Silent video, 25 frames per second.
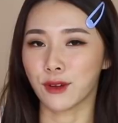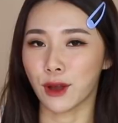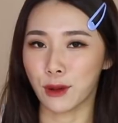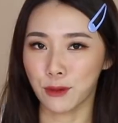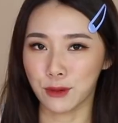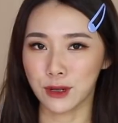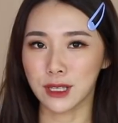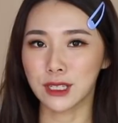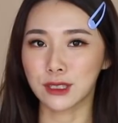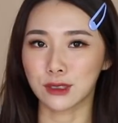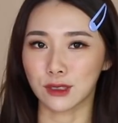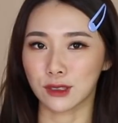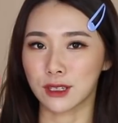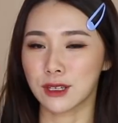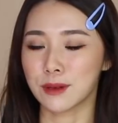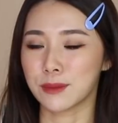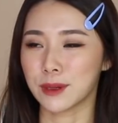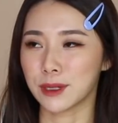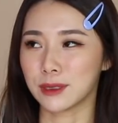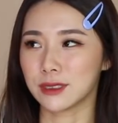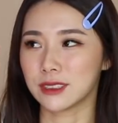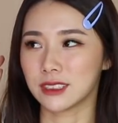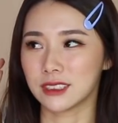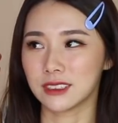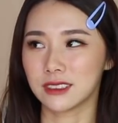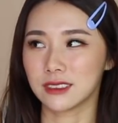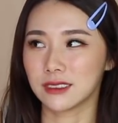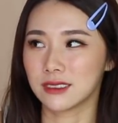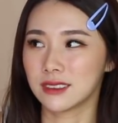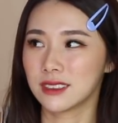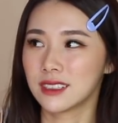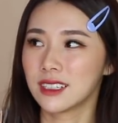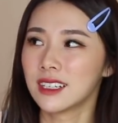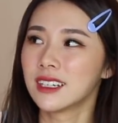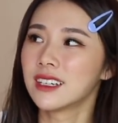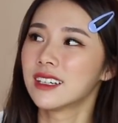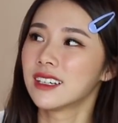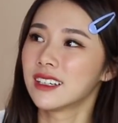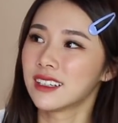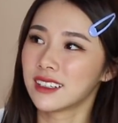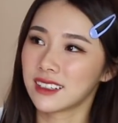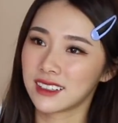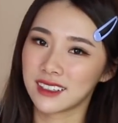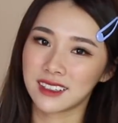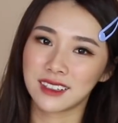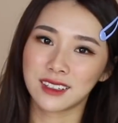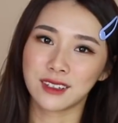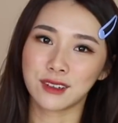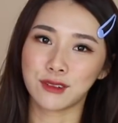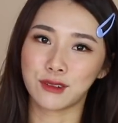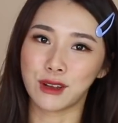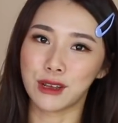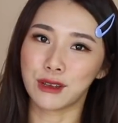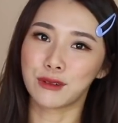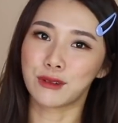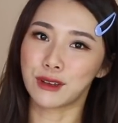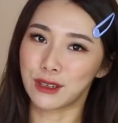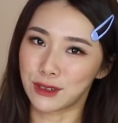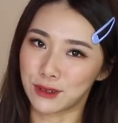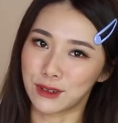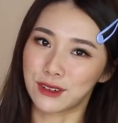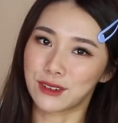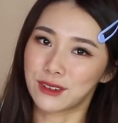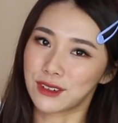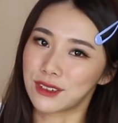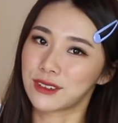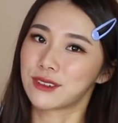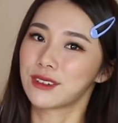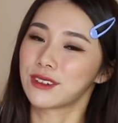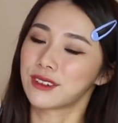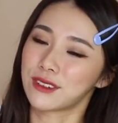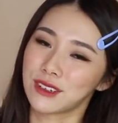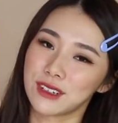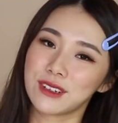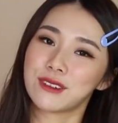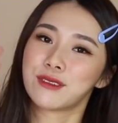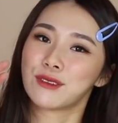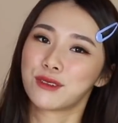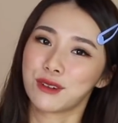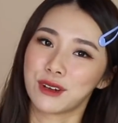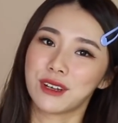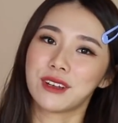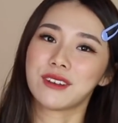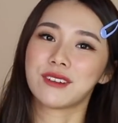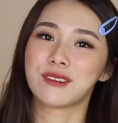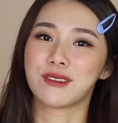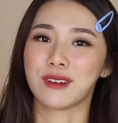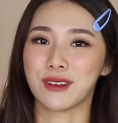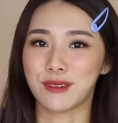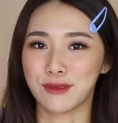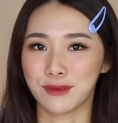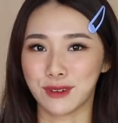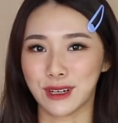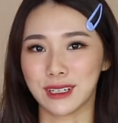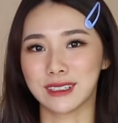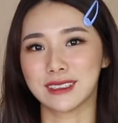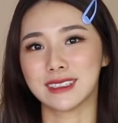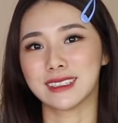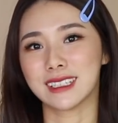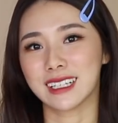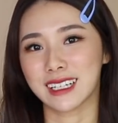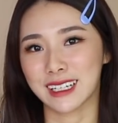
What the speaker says: if I'm really talking about the great-great-great-great-great-great-grandfather,